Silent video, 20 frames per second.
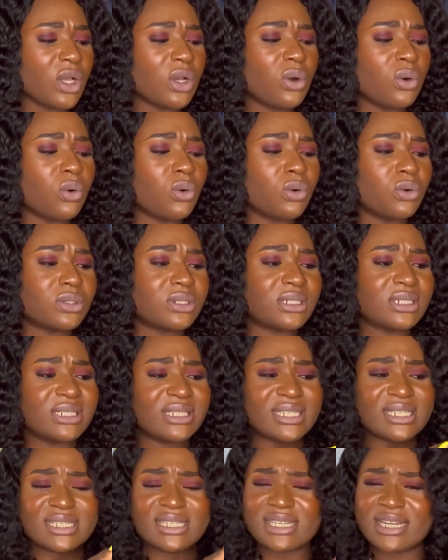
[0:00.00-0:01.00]
on
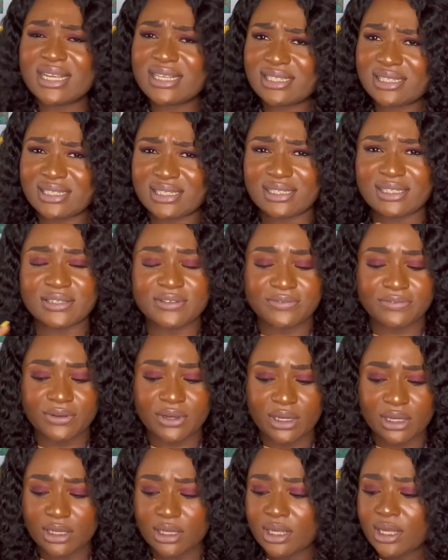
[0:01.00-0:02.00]
this lace is differ.